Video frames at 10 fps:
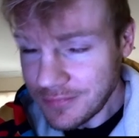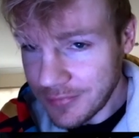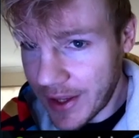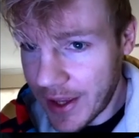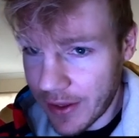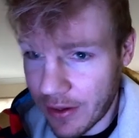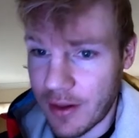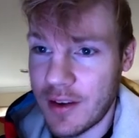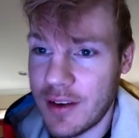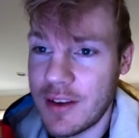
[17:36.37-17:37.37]
is
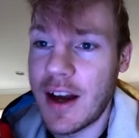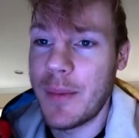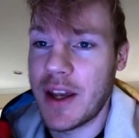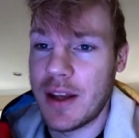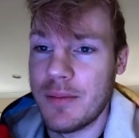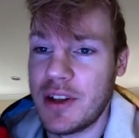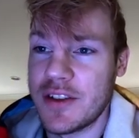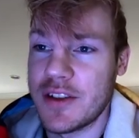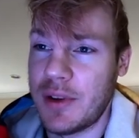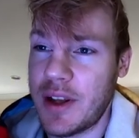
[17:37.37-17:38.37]
not make any blunders
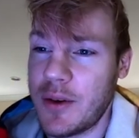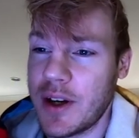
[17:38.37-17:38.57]
and play quicker.